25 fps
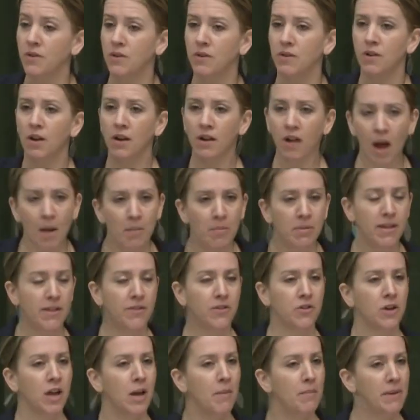There are a couple
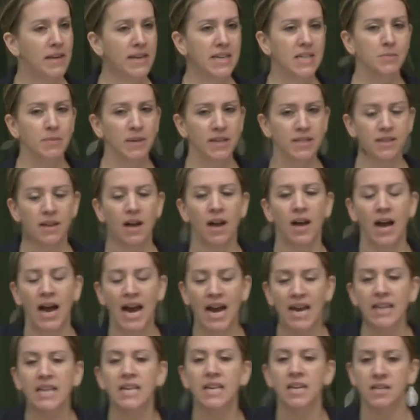other companies, but it's a
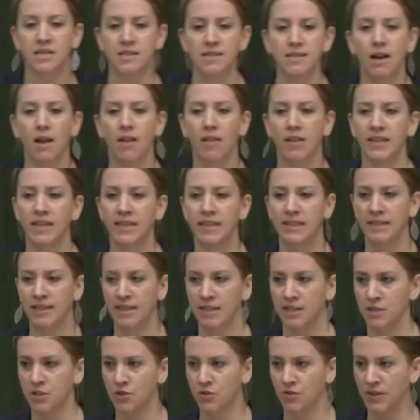highly consolidated
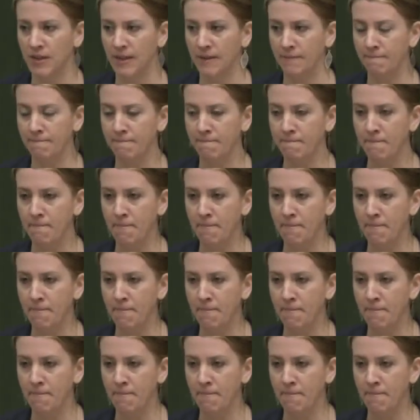industry.